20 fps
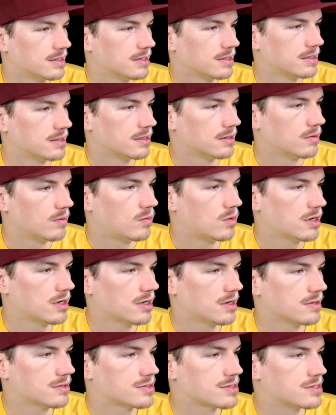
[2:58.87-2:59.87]
What
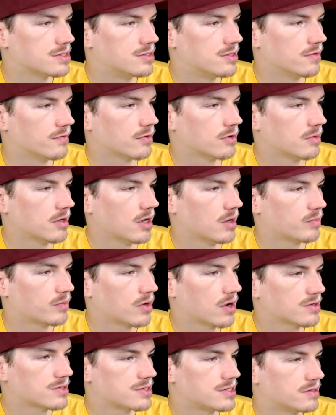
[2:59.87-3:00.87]
else is different about
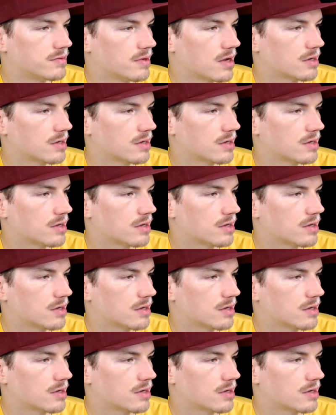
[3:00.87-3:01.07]
Proxyrack?